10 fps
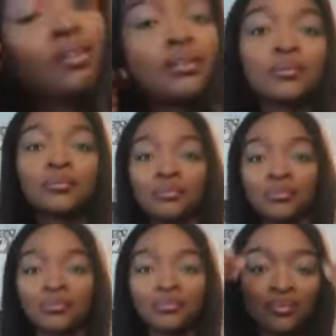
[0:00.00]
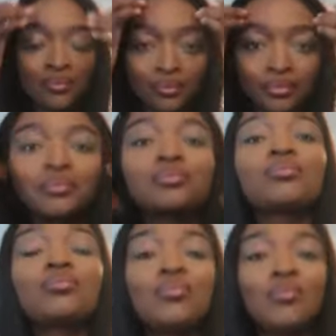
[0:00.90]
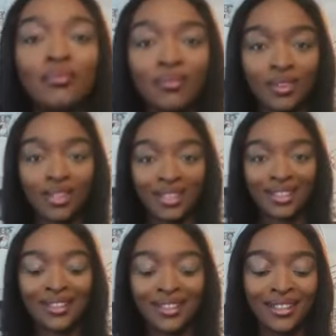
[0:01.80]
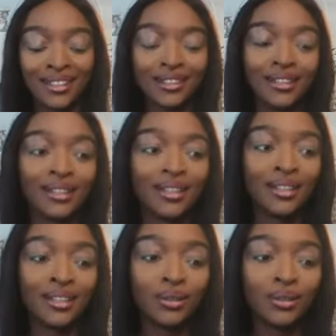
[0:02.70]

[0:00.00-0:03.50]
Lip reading: Nothing is said.